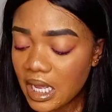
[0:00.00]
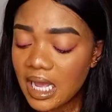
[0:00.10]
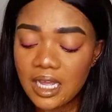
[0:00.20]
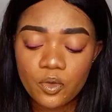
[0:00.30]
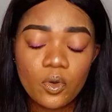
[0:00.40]

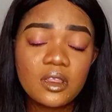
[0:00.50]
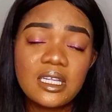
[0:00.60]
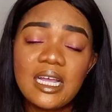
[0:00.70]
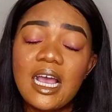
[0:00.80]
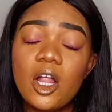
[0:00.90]
And one
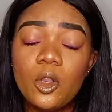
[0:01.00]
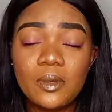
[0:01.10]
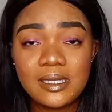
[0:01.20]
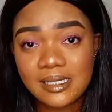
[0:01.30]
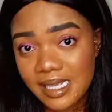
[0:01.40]
thing I
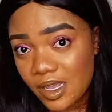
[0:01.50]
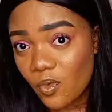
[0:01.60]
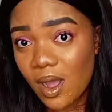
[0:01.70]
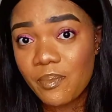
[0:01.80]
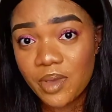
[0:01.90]
always say
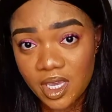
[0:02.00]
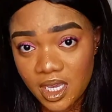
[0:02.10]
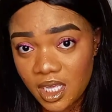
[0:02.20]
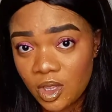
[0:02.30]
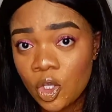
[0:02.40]
while
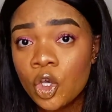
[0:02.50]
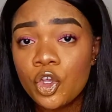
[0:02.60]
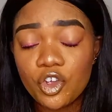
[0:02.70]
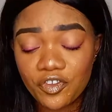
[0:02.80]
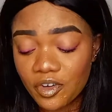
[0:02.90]
making
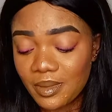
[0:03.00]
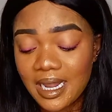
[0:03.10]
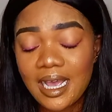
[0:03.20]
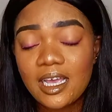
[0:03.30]
your formula